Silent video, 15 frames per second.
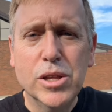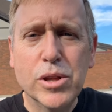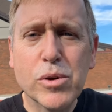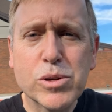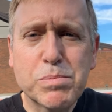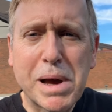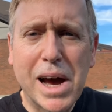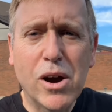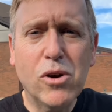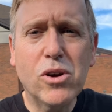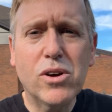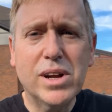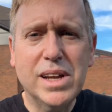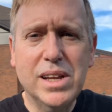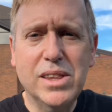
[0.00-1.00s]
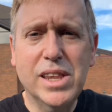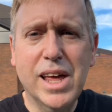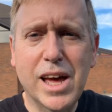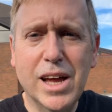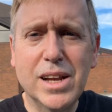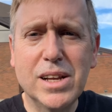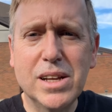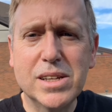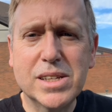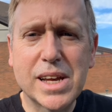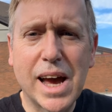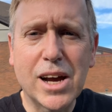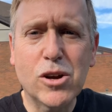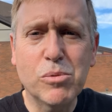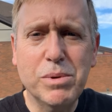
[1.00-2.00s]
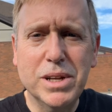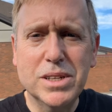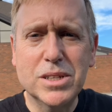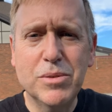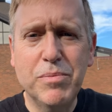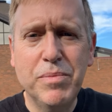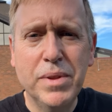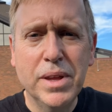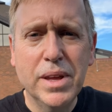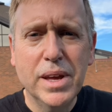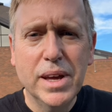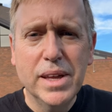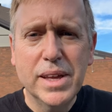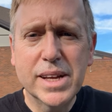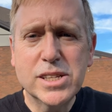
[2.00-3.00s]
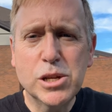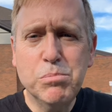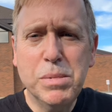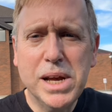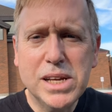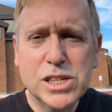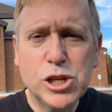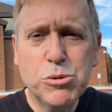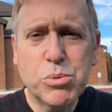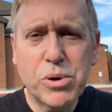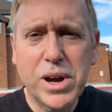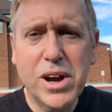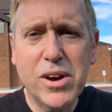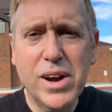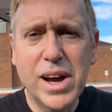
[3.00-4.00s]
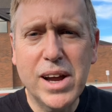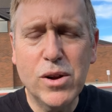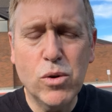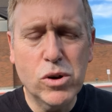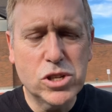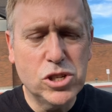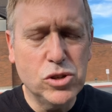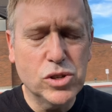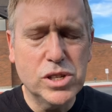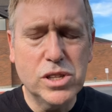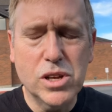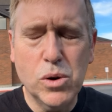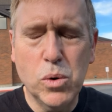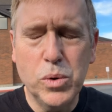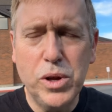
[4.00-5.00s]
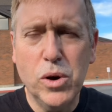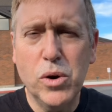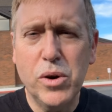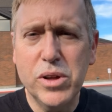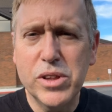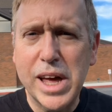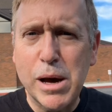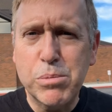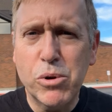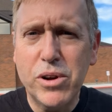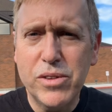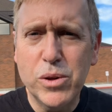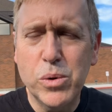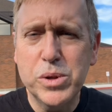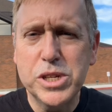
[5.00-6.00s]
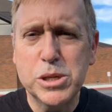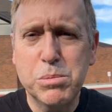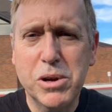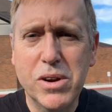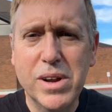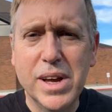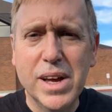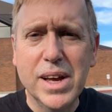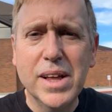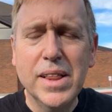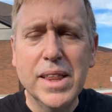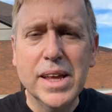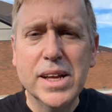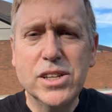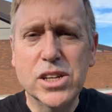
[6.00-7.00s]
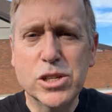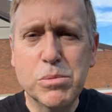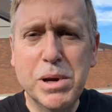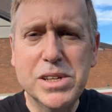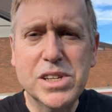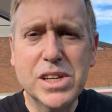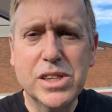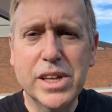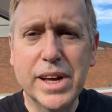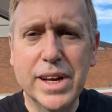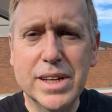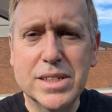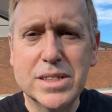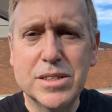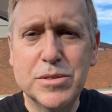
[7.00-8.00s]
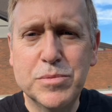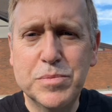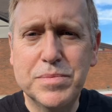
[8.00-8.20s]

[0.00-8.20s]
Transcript: There's power in that sacrament. It's an amazing prayer. And of course, using the holy oil, the outpouring of the Holy Spirit, does amazing things.